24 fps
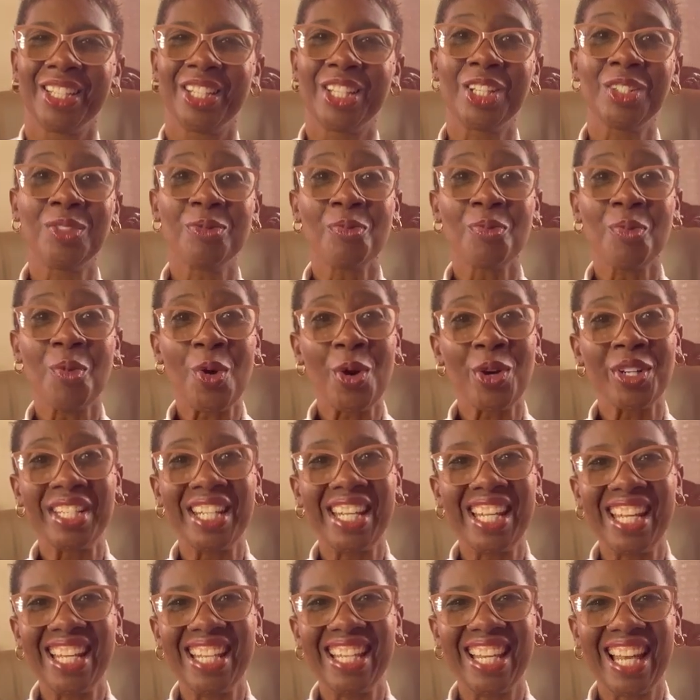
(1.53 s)
Good
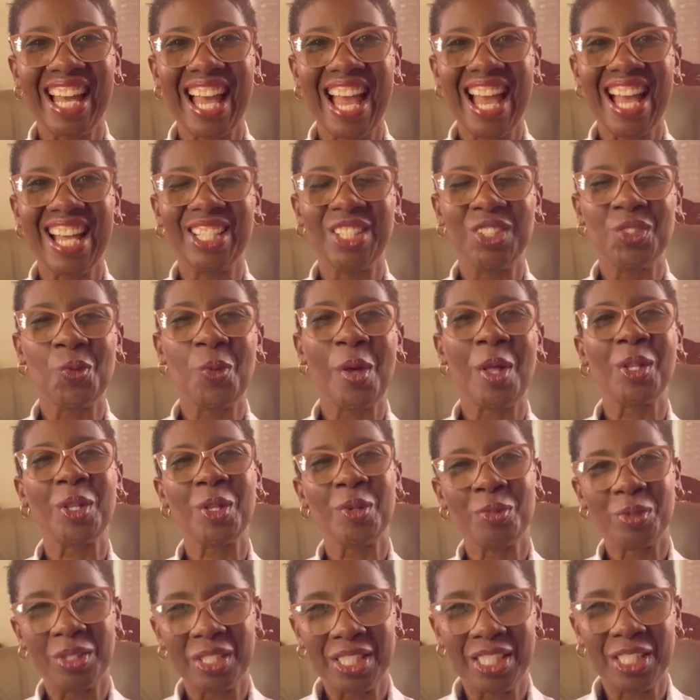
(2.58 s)
morning and
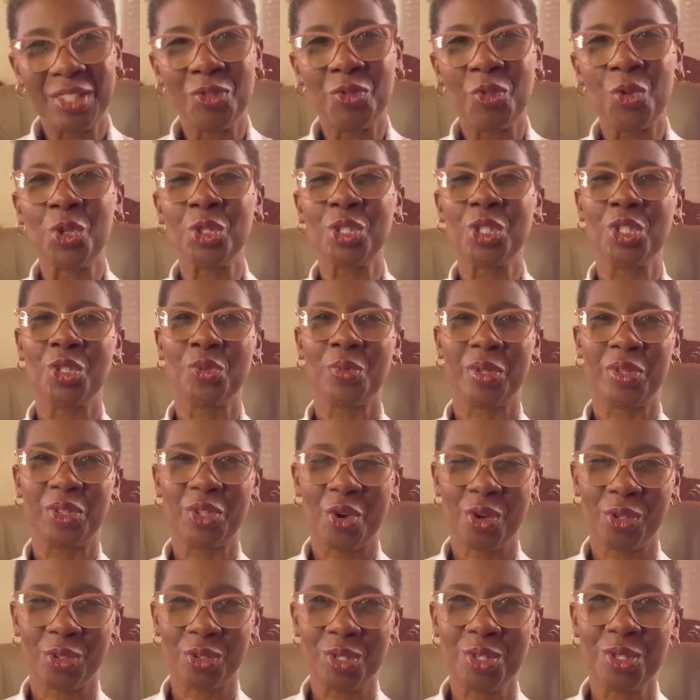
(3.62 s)
welcome to Devotions with
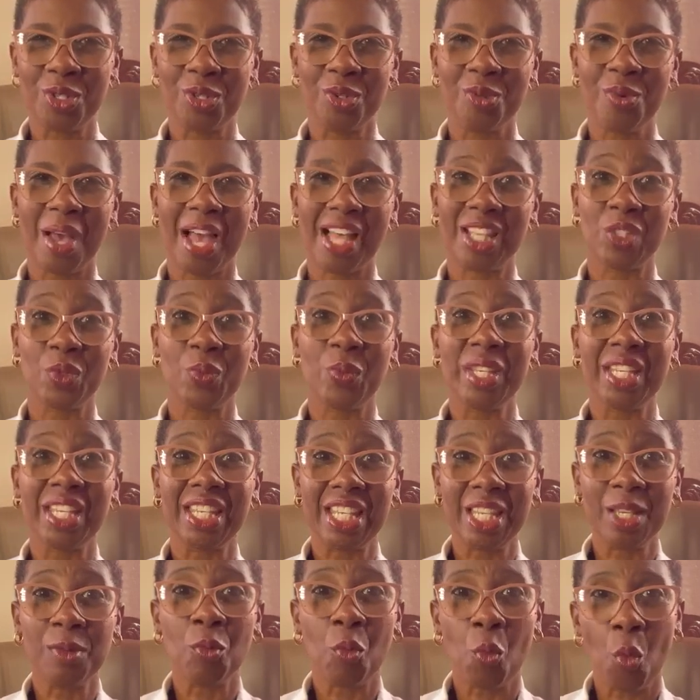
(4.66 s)
Dr. Su as we
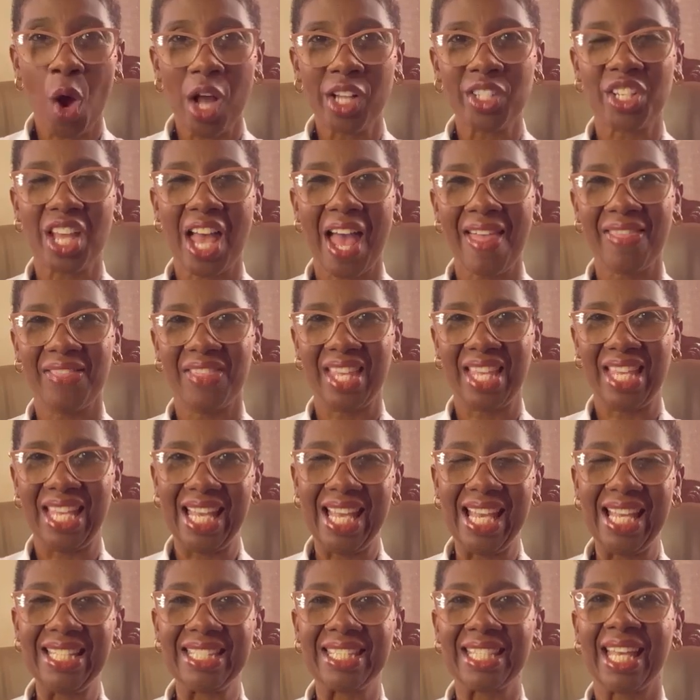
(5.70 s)
keep watch at the
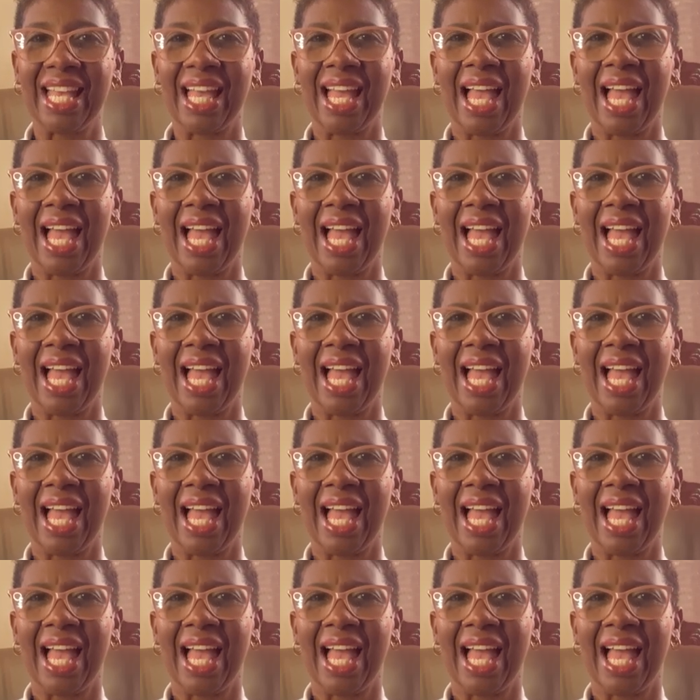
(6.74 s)
gate.